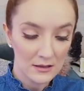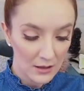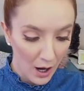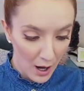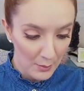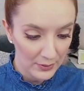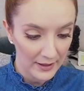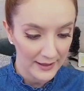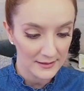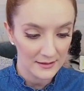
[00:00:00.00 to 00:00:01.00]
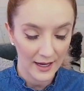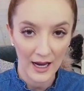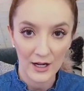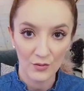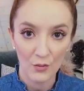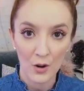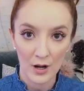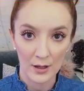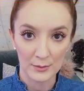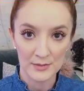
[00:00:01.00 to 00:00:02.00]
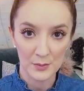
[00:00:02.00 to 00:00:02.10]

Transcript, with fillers: complex can of worms,